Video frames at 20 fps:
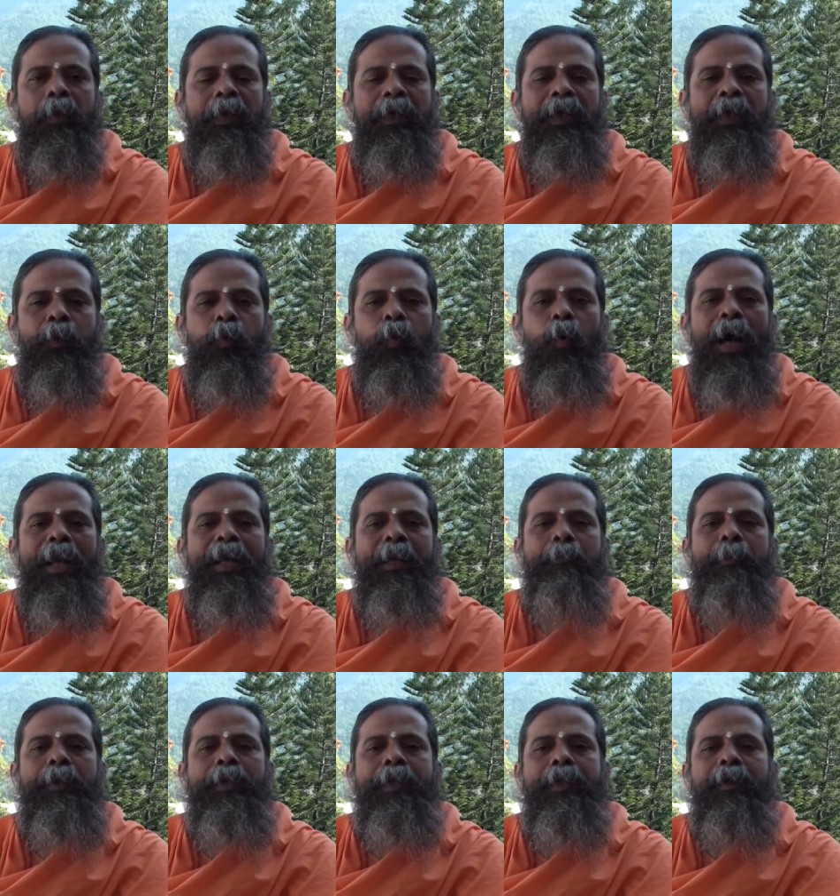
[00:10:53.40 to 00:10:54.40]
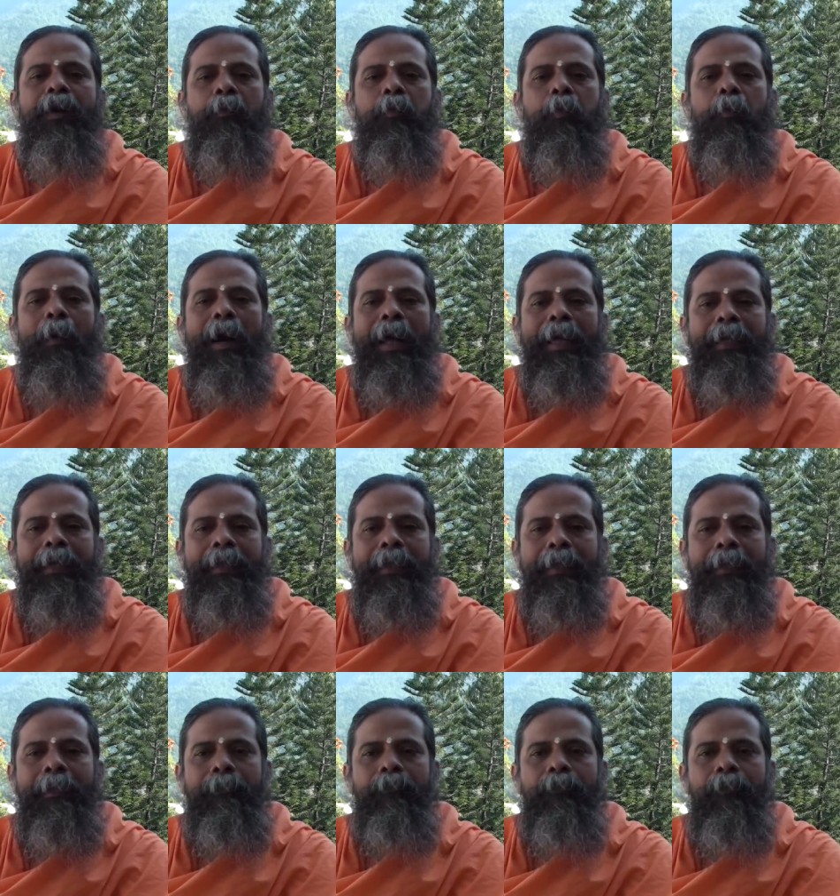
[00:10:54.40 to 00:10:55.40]
equanimity of mind
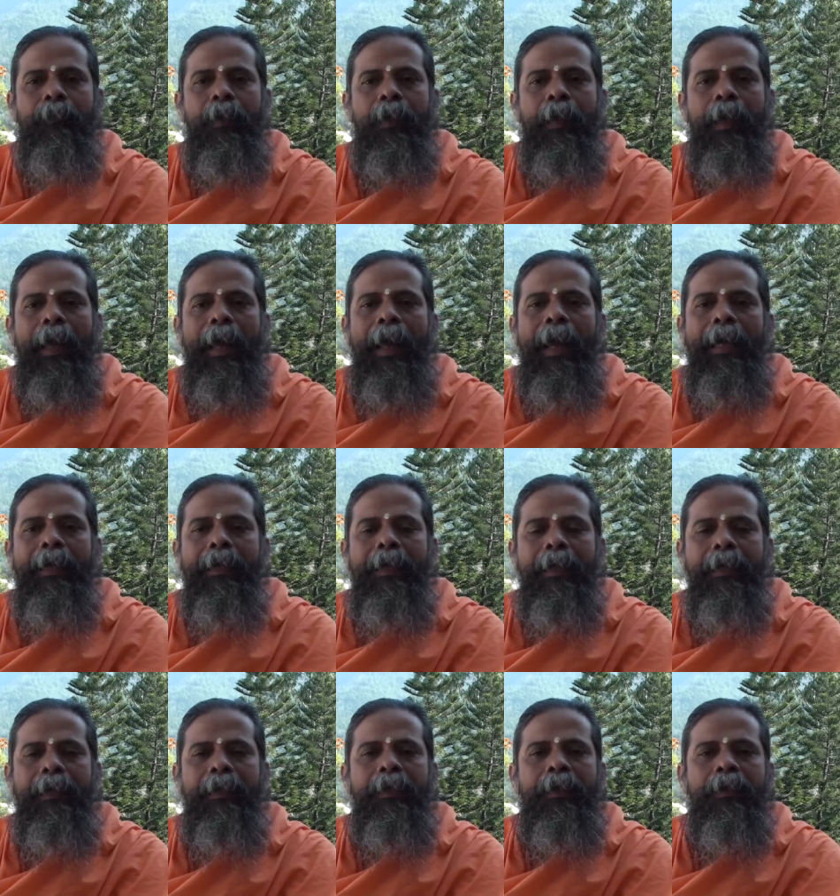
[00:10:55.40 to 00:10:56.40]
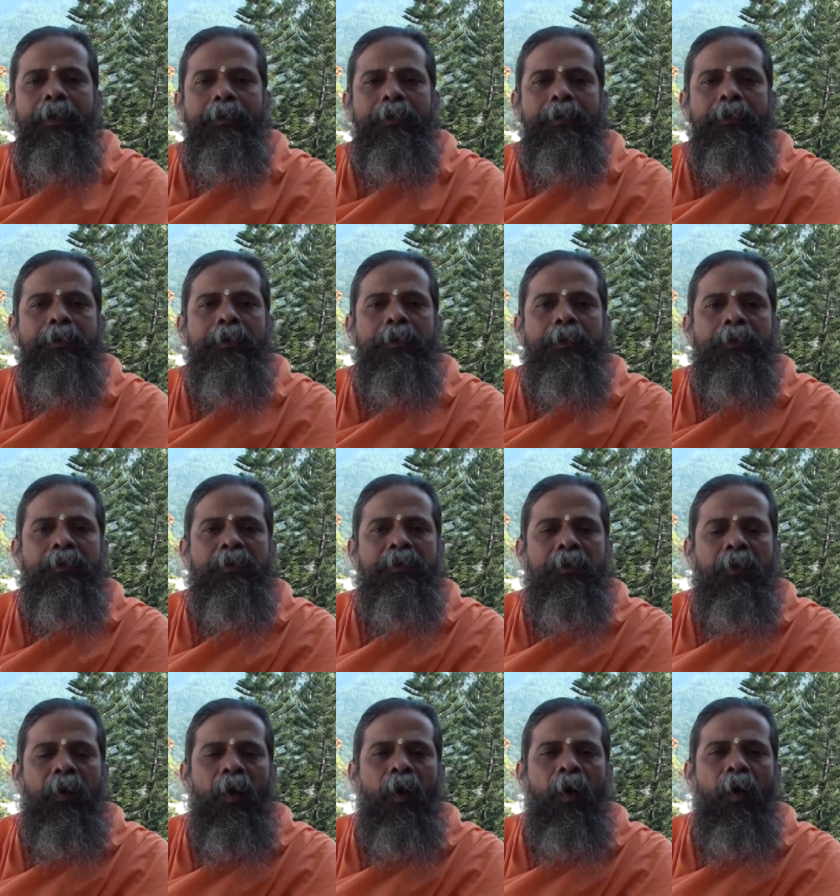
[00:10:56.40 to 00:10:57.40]
and
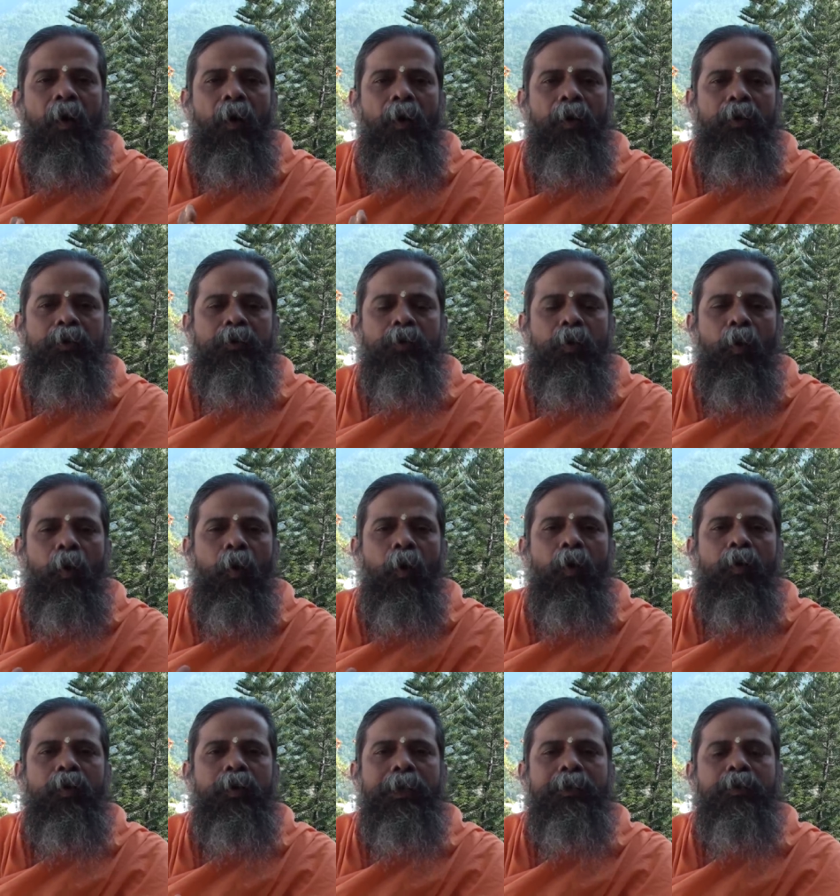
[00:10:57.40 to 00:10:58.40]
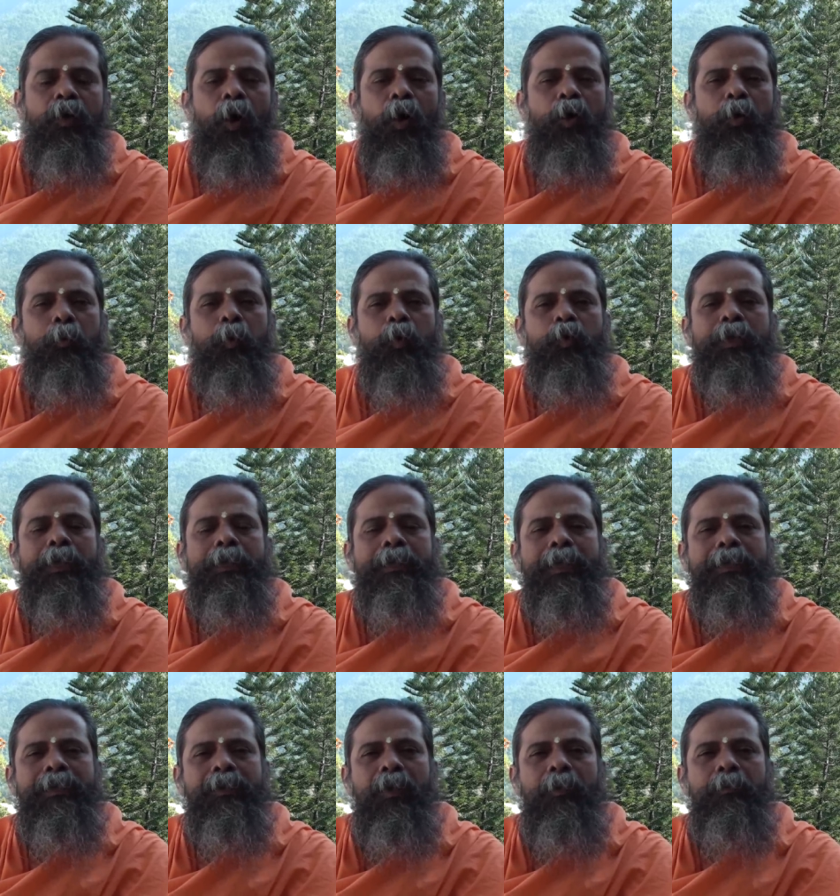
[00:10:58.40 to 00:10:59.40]
halts all the thought
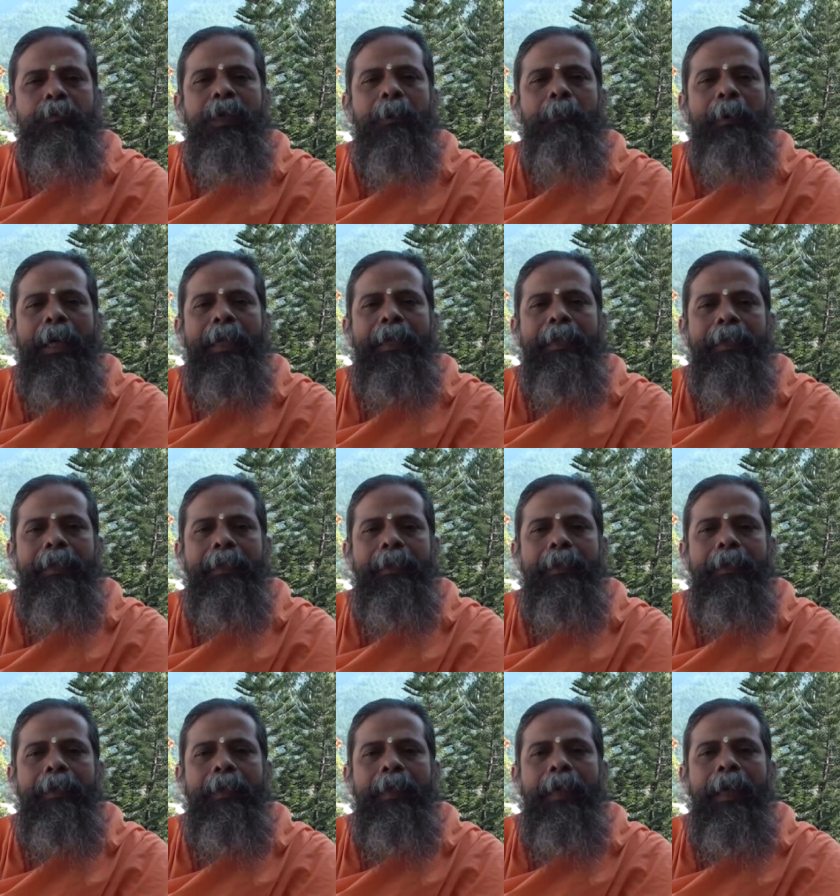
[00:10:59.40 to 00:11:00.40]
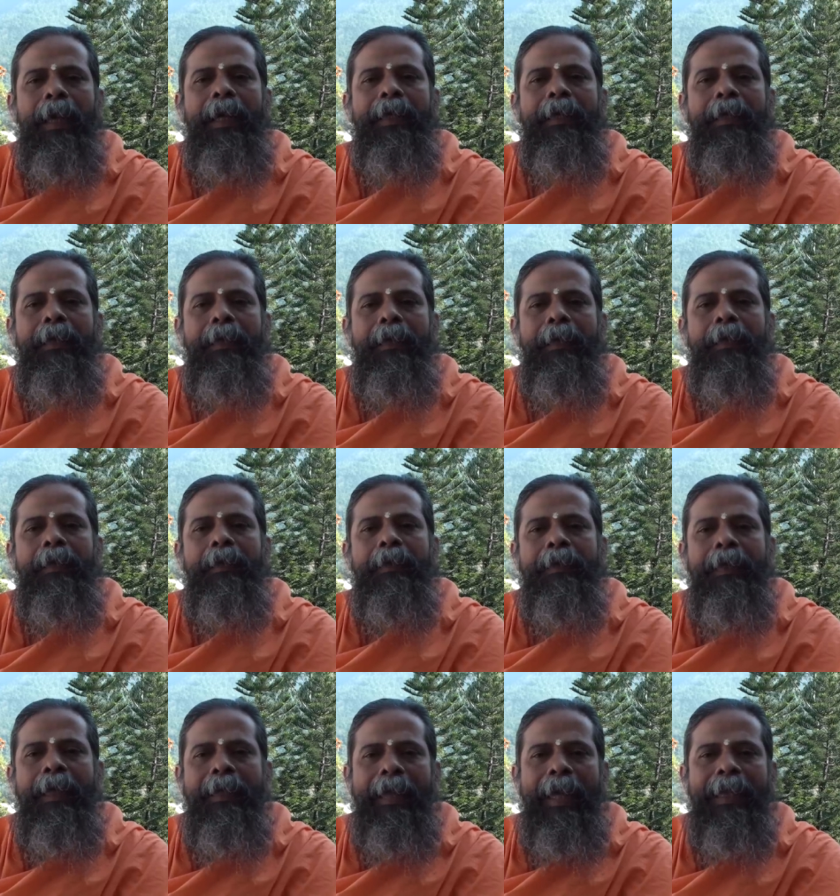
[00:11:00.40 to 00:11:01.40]
processes of the mind and
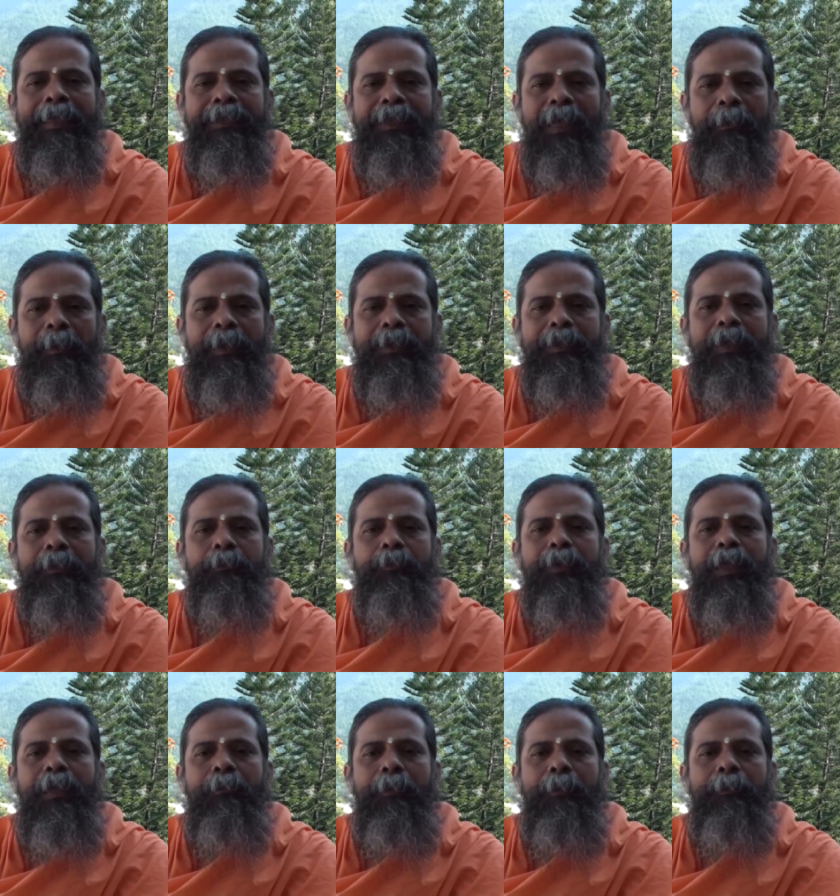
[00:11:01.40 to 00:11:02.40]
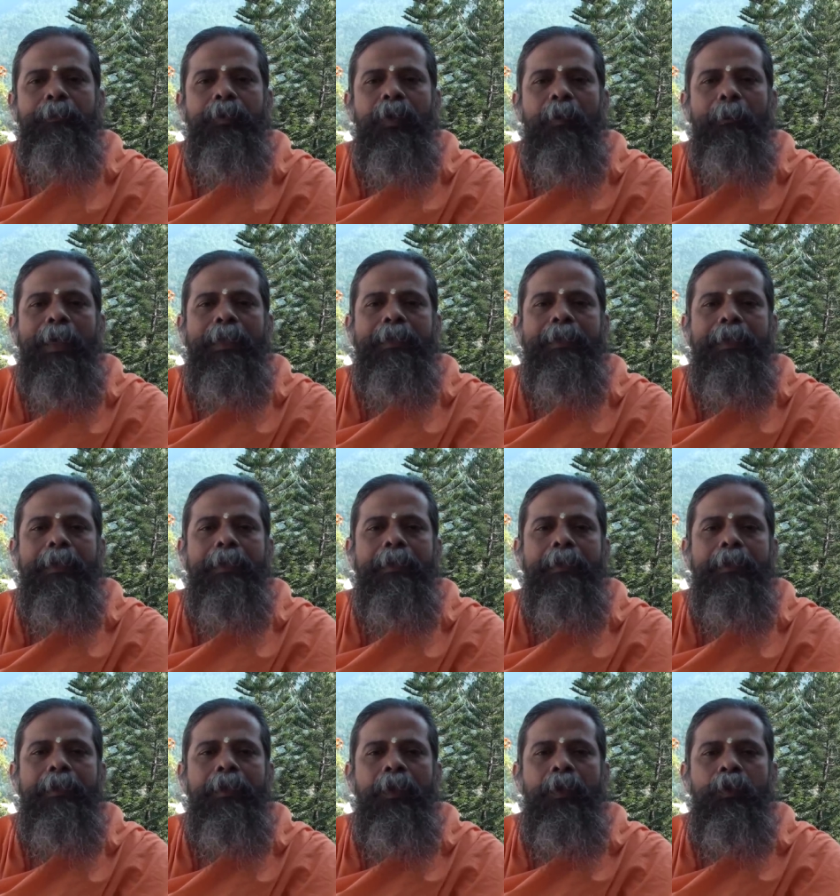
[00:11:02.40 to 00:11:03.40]
can establish himself in samadhi.
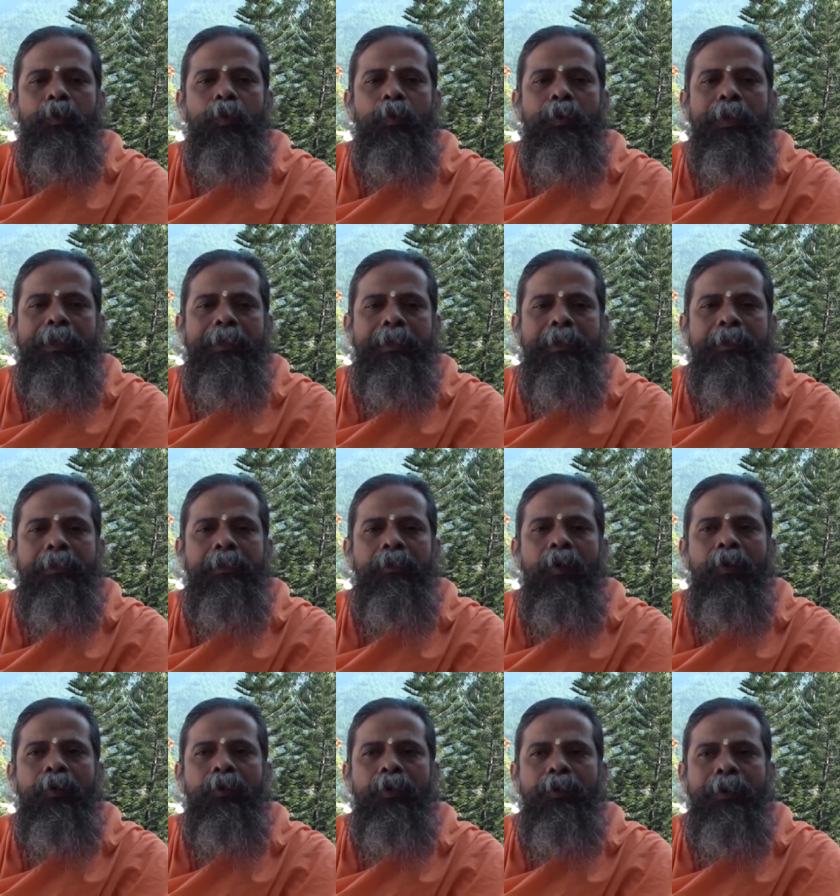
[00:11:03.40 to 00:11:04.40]
So this Hamsa